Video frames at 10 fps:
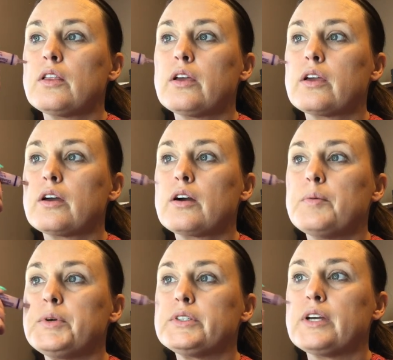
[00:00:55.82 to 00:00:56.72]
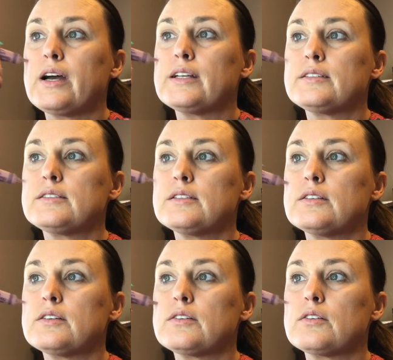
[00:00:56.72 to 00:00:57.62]
like a couple of dots
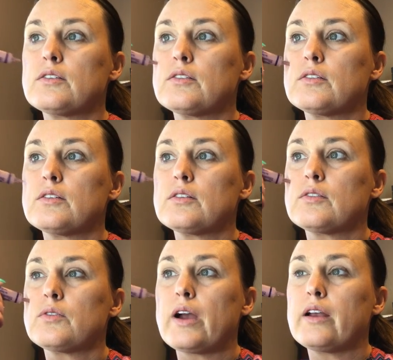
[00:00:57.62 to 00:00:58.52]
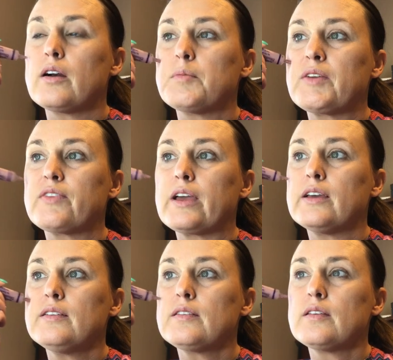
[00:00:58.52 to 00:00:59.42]
right on my
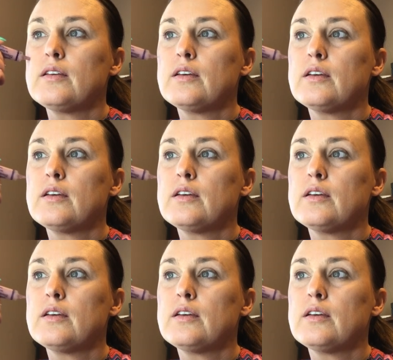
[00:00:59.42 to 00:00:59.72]
face,